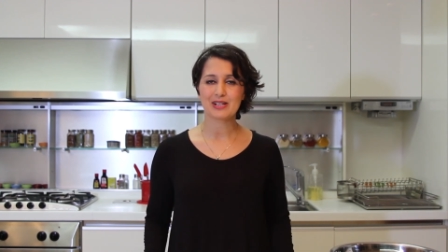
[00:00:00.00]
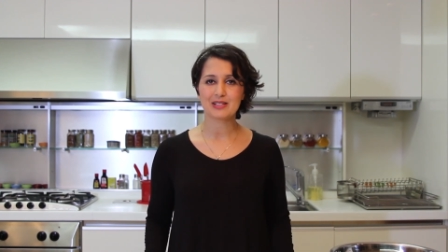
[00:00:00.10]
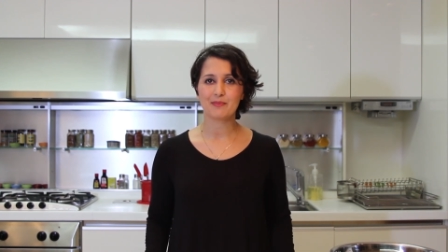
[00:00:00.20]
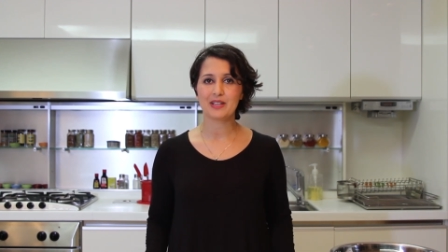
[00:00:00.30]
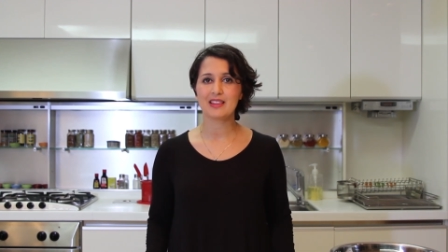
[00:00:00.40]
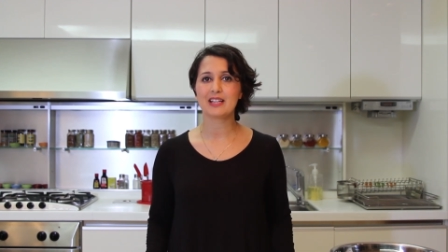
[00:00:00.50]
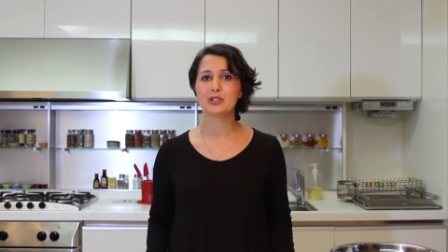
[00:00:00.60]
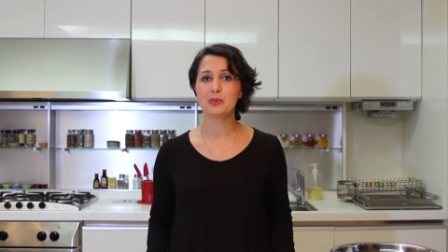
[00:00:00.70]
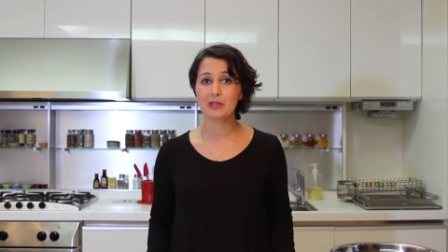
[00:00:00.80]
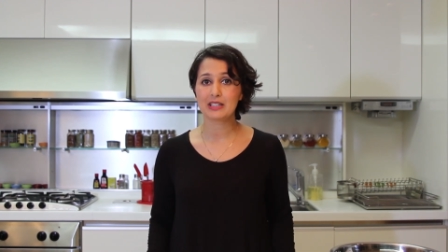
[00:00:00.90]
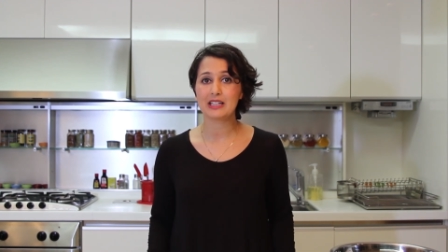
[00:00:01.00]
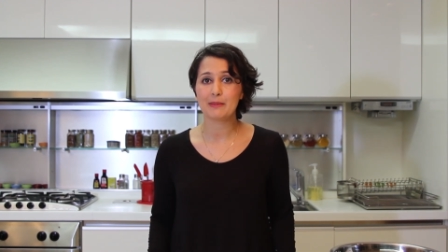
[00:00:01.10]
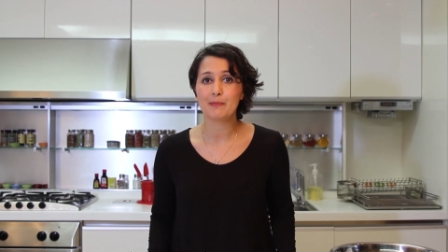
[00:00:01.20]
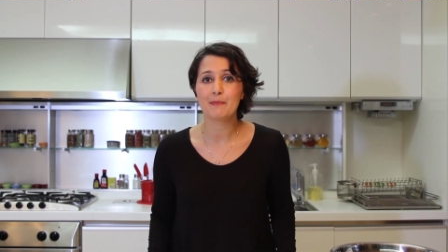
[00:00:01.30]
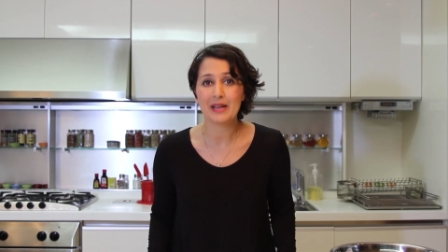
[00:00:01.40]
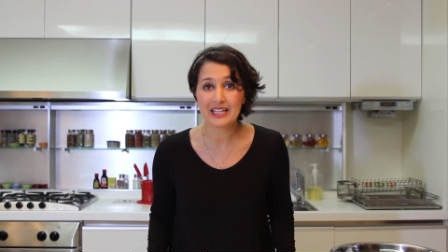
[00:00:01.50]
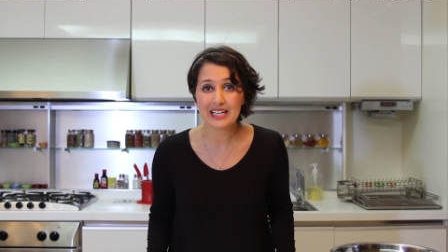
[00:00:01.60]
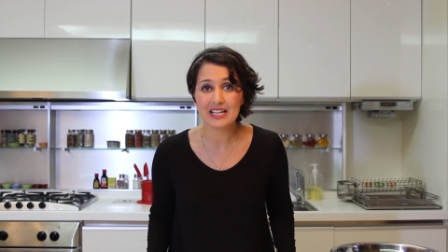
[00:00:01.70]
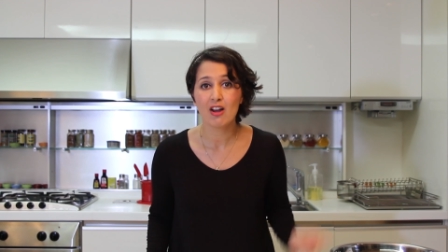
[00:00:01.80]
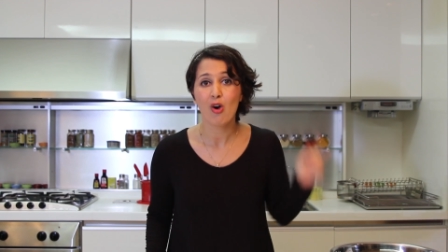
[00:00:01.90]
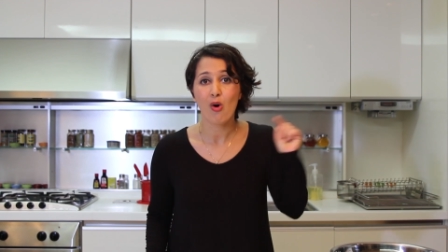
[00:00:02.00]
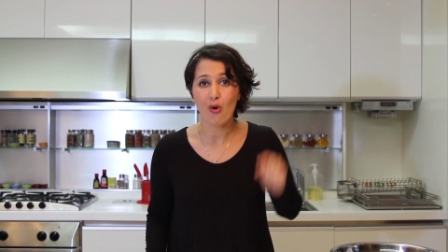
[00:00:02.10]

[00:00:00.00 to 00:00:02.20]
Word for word: recipe that you will keep making